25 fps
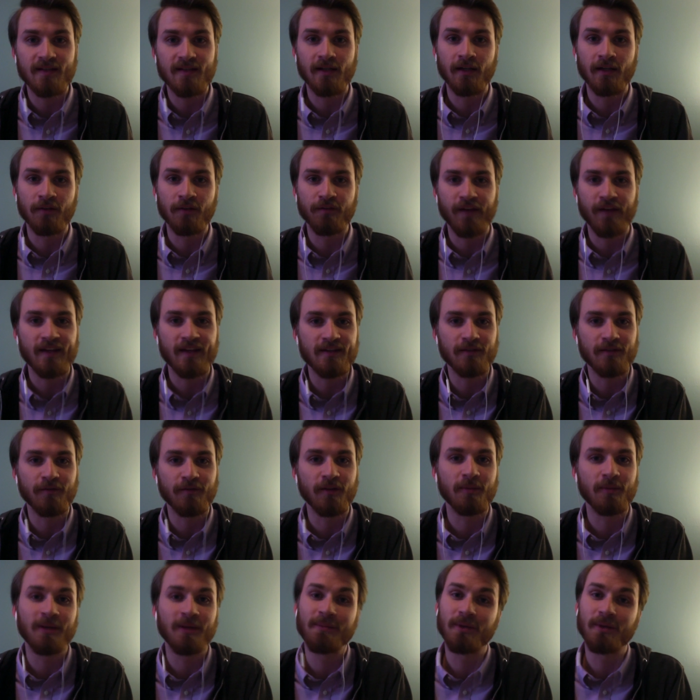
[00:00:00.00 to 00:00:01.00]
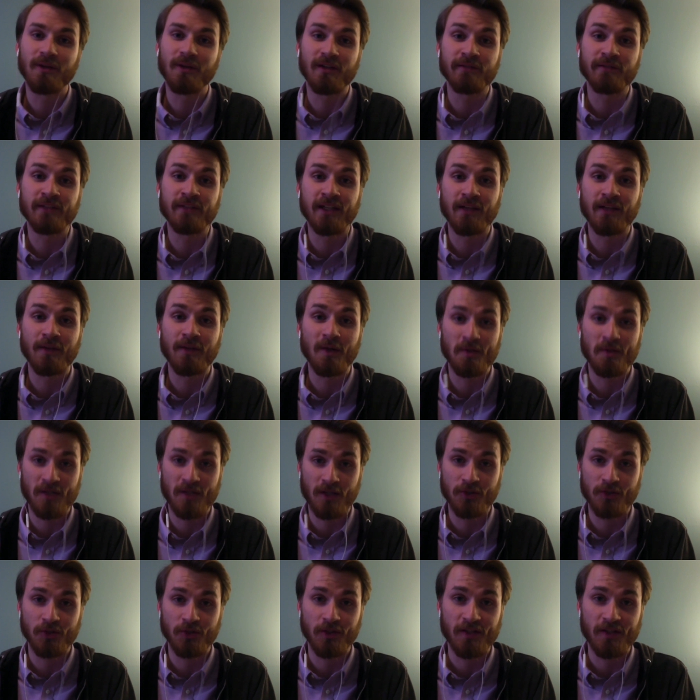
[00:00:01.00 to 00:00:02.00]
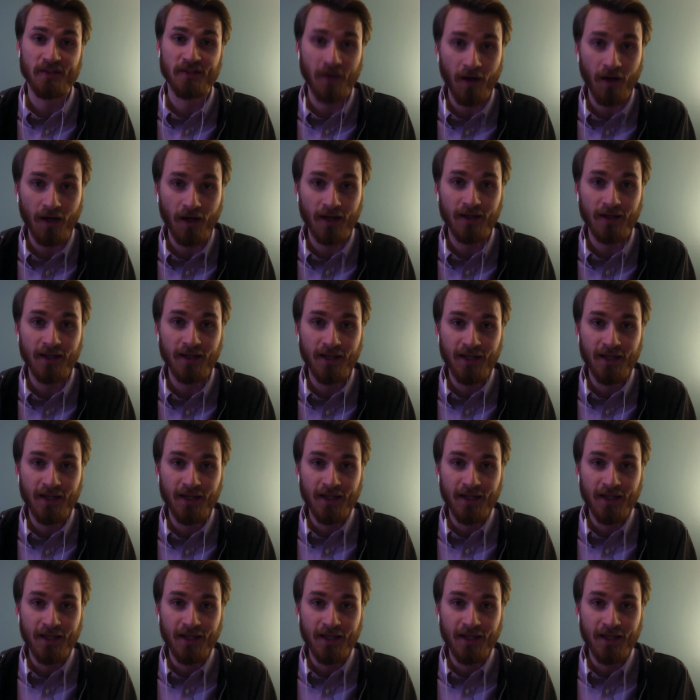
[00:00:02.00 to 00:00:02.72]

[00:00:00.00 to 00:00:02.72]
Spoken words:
and inventive the people living in those countries are,